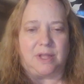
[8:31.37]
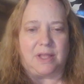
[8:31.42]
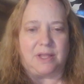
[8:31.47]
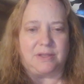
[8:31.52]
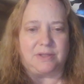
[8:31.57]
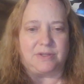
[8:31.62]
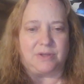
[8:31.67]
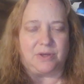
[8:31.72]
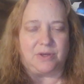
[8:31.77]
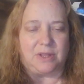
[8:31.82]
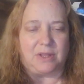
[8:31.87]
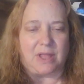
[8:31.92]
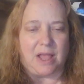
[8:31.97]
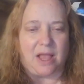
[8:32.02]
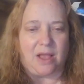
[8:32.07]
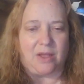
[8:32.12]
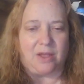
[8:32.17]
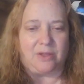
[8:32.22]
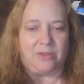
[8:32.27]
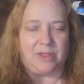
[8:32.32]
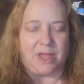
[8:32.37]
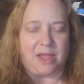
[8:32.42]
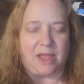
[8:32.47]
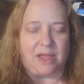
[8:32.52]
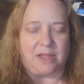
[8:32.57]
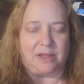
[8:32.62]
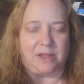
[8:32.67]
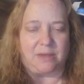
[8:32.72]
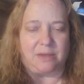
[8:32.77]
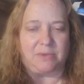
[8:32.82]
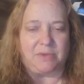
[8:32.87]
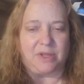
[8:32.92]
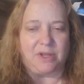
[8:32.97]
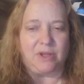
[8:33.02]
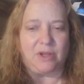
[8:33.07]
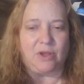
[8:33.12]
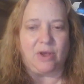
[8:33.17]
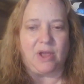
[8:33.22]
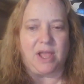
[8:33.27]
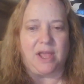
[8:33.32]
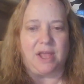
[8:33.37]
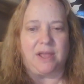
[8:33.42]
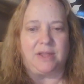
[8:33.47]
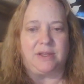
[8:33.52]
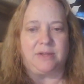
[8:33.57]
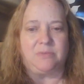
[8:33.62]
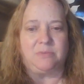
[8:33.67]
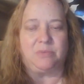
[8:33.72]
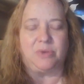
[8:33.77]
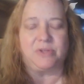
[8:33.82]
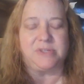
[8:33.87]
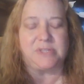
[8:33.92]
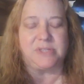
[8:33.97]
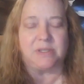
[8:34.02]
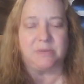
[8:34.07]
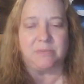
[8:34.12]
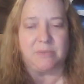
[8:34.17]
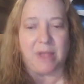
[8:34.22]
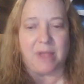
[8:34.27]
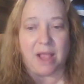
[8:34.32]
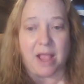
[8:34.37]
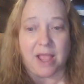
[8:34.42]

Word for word: And to allow that. I'm going to go ahead and put some